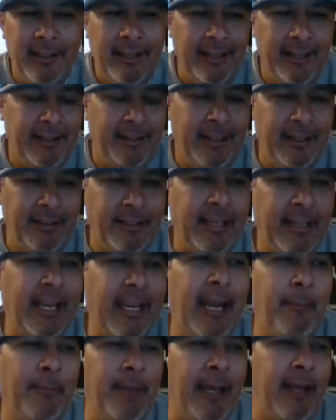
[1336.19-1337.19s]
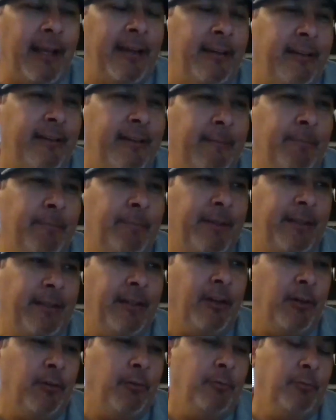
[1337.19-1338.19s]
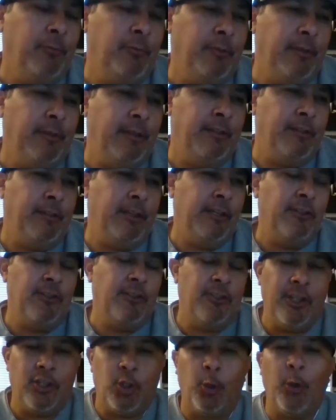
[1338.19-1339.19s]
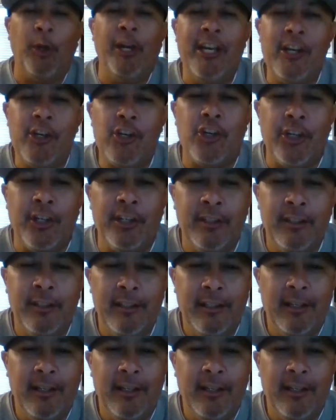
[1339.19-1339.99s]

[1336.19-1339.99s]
And the game that, is the tradition